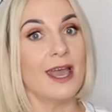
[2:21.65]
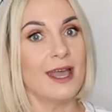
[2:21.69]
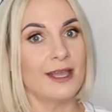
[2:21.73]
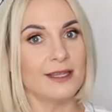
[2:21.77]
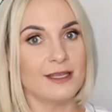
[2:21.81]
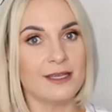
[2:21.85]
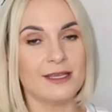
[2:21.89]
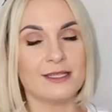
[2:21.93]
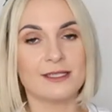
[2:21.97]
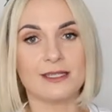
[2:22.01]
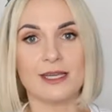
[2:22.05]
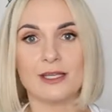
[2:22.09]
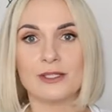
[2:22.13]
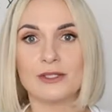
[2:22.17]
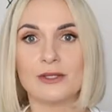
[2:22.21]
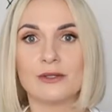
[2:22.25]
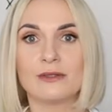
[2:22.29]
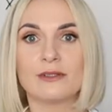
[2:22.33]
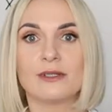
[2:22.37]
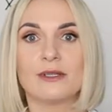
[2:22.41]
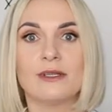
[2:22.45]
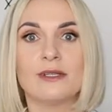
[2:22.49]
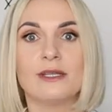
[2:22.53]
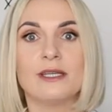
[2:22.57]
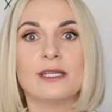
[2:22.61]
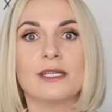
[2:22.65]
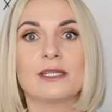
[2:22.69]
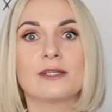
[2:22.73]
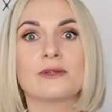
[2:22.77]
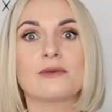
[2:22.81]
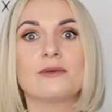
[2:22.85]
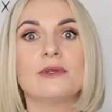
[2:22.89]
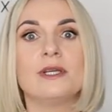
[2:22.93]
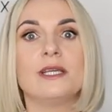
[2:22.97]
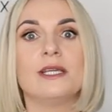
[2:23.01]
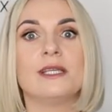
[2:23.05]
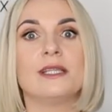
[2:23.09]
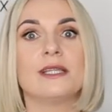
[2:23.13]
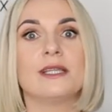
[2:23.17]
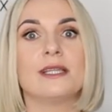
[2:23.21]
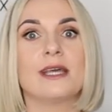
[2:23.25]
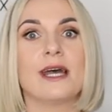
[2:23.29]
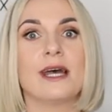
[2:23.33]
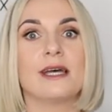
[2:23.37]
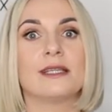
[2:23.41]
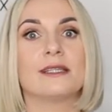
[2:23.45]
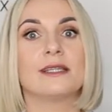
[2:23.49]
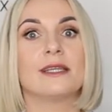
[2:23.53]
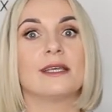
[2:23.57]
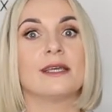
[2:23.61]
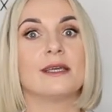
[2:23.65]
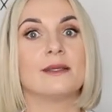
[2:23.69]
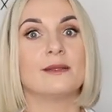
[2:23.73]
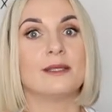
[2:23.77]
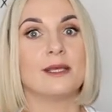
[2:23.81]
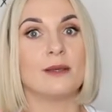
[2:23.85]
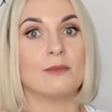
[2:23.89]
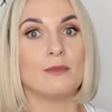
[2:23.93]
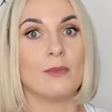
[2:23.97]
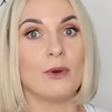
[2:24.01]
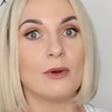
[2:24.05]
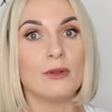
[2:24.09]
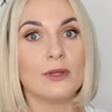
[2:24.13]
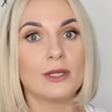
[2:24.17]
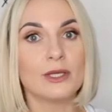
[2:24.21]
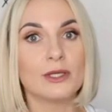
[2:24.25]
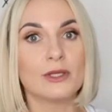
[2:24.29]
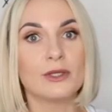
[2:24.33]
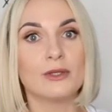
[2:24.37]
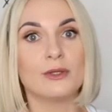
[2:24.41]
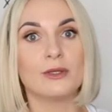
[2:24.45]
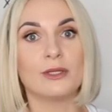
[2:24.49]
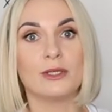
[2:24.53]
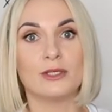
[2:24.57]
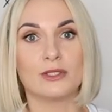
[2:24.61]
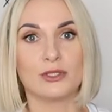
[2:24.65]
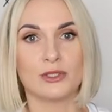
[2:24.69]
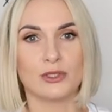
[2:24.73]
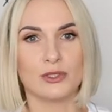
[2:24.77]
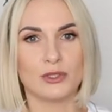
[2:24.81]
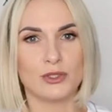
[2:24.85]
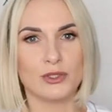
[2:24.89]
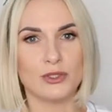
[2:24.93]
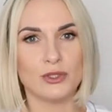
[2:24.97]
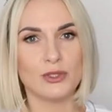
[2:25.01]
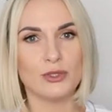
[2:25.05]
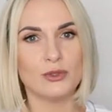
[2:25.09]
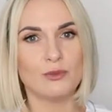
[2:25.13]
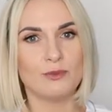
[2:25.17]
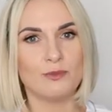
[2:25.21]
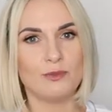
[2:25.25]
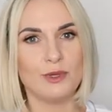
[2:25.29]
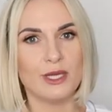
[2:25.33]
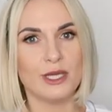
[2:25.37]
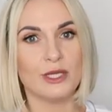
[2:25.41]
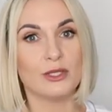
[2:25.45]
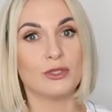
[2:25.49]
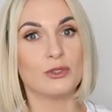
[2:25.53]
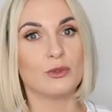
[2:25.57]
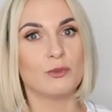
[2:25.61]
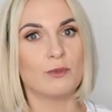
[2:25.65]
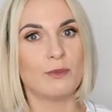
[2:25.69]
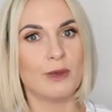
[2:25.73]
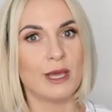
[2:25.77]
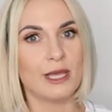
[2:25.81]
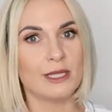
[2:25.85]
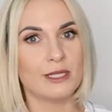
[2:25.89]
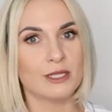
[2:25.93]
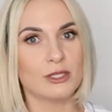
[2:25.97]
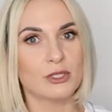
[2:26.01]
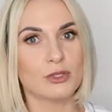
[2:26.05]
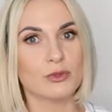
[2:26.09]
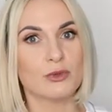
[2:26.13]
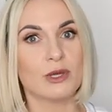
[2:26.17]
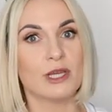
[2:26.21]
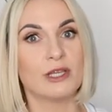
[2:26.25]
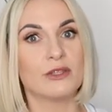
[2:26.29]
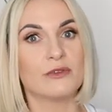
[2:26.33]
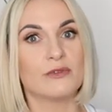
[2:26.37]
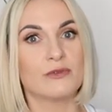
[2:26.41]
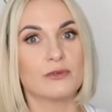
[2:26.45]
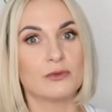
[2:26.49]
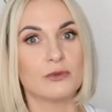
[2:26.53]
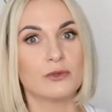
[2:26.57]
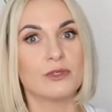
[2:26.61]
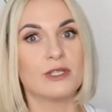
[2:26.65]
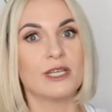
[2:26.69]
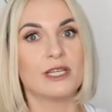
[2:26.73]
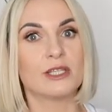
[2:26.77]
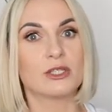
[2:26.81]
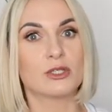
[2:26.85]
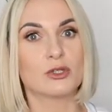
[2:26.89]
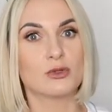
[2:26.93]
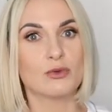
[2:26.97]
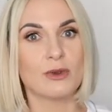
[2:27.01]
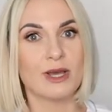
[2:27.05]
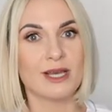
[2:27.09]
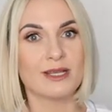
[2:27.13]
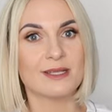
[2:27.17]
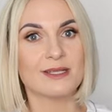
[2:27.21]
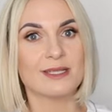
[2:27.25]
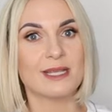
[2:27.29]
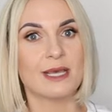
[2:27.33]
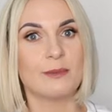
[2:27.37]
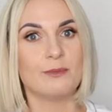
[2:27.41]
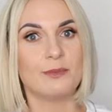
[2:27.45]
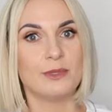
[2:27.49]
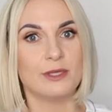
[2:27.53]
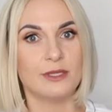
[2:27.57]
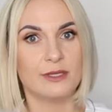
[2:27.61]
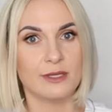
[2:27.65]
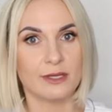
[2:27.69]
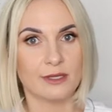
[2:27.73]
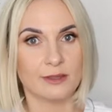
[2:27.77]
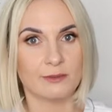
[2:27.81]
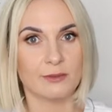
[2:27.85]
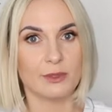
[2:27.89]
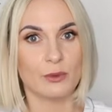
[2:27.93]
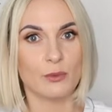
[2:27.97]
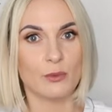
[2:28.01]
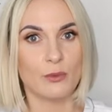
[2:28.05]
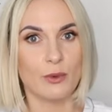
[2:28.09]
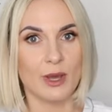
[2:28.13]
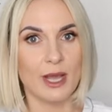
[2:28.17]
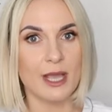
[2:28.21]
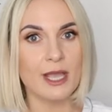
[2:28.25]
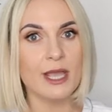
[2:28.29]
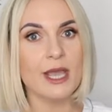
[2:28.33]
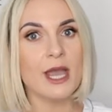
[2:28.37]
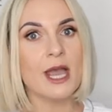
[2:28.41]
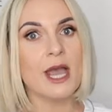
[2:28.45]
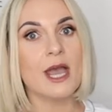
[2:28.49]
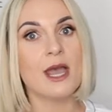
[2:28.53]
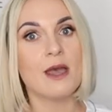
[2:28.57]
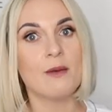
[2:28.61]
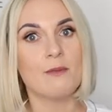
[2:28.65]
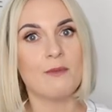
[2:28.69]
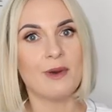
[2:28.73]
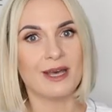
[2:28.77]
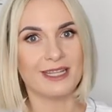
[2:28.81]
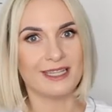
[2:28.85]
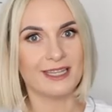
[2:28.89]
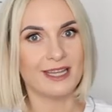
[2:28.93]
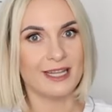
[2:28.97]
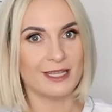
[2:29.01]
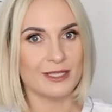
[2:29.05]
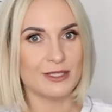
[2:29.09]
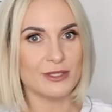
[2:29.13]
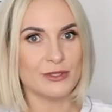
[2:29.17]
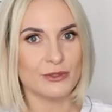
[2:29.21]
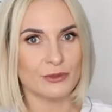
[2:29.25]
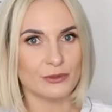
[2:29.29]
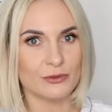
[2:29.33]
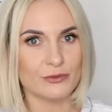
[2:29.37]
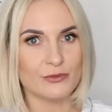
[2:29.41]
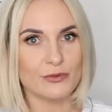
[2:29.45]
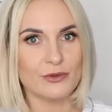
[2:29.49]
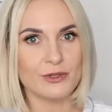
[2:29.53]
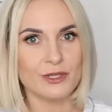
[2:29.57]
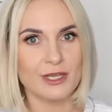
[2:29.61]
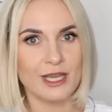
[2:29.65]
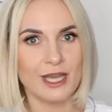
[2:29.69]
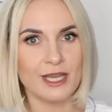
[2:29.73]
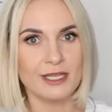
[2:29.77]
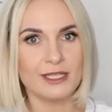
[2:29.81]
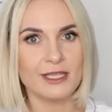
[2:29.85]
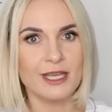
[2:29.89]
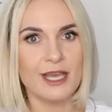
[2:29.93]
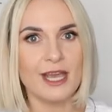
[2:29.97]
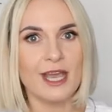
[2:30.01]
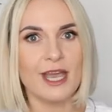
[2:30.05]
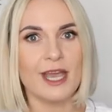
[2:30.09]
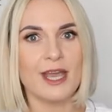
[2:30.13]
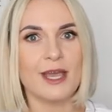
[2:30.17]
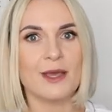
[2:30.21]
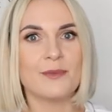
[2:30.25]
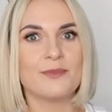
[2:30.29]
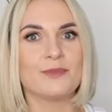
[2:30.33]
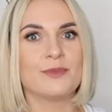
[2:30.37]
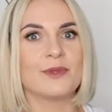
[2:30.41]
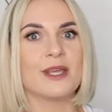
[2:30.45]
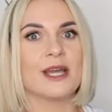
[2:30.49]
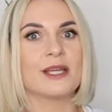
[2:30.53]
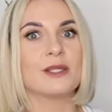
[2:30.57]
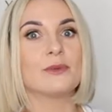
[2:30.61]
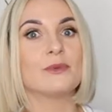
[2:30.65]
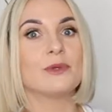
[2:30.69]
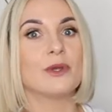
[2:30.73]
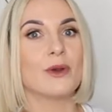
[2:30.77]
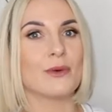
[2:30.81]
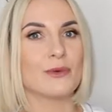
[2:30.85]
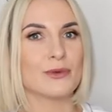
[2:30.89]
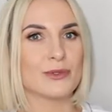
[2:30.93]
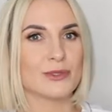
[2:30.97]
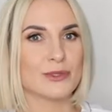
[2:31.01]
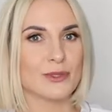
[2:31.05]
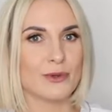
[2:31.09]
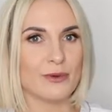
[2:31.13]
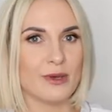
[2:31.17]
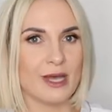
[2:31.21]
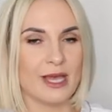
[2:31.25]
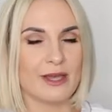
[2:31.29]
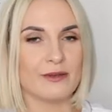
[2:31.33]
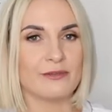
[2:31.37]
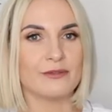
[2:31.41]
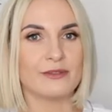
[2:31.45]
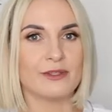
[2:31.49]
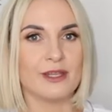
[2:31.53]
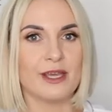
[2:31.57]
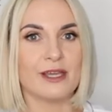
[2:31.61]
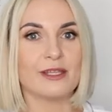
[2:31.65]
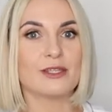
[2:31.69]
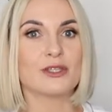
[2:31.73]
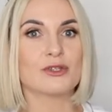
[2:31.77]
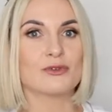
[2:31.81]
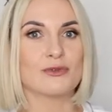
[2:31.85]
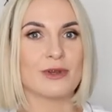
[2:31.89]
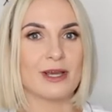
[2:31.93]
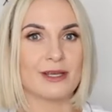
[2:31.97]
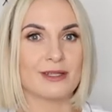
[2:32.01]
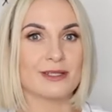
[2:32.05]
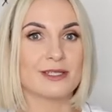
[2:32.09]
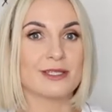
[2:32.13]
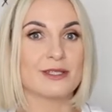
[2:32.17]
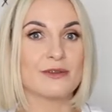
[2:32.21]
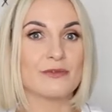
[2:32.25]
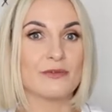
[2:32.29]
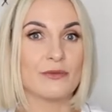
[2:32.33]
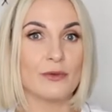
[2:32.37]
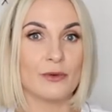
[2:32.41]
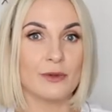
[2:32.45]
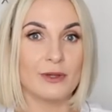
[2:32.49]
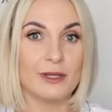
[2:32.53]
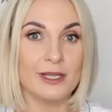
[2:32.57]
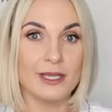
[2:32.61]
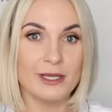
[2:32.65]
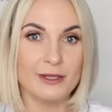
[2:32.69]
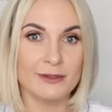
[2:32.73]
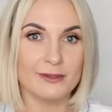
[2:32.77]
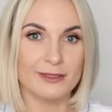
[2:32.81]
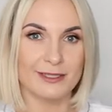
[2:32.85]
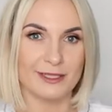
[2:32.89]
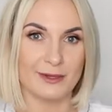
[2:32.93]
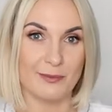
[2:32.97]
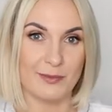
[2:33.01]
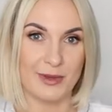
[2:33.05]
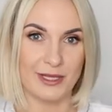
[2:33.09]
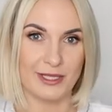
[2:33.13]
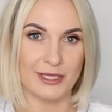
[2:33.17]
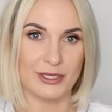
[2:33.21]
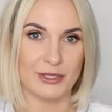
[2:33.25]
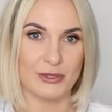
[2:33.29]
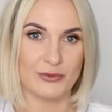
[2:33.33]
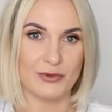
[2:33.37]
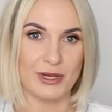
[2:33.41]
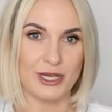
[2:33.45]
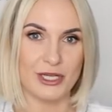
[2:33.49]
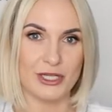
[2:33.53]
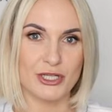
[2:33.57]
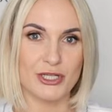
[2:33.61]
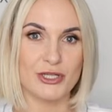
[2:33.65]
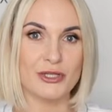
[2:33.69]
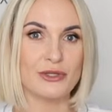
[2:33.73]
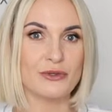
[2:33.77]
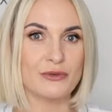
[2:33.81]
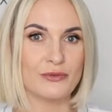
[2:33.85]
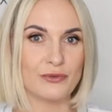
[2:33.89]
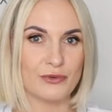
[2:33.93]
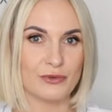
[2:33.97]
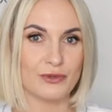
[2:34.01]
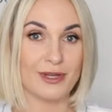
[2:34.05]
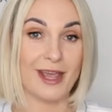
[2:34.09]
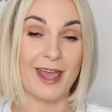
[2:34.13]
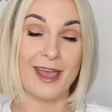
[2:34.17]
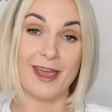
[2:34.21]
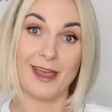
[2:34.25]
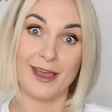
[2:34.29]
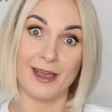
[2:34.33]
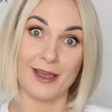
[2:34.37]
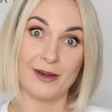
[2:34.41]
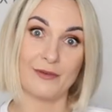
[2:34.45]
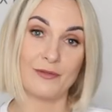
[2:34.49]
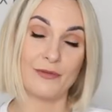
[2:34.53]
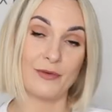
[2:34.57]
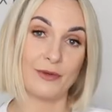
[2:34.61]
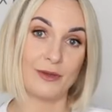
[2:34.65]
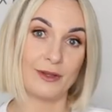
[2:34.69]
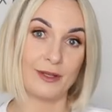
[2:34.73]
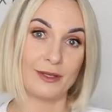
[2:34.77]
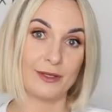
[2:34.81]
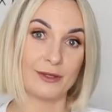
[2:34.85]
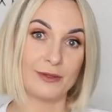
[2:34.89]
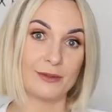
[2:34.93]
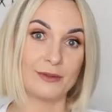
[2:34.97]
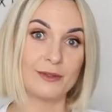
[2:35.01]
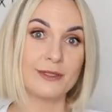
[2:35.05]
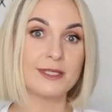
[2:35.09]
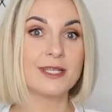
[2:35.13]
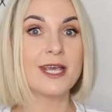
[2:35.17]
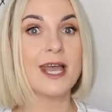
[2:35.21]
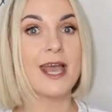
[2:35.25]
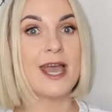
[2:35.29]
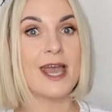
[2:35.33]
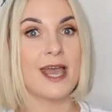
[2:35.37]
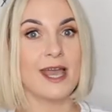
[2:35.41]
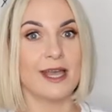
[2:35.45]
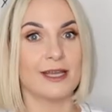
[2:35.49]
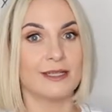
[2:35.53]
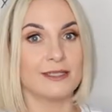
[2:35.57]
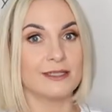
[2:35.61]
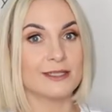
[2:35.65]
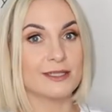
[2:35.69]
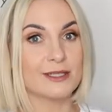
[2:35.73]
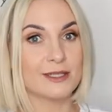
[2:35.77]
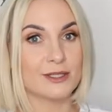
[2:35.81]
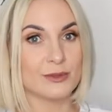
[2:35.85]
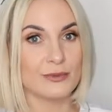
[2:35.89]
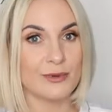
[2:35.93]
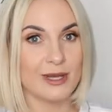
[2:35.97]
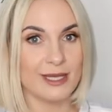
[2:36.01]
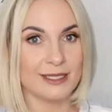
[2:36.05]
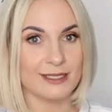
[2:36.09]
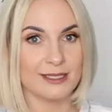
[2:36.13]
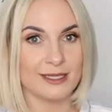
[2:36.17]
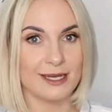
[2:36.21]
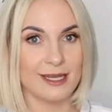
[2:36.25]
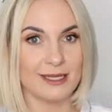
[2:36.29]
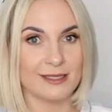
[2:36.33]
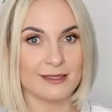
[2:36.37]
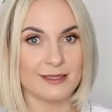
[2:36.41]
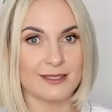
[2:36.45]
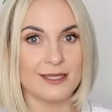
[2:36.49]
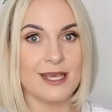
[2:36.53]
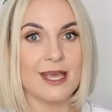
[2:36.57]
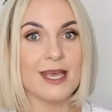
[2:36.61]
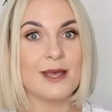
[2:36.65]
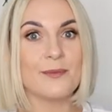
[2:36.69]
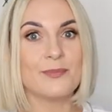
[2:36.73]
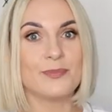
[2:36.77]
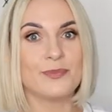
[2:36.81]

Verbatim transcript: And yes, I totally agree that uh, the molecule is too big to penetrate through the transepidermal way, but let's not forget um, that we also have the transfollicular penetration through the hair follicles and sweat glands.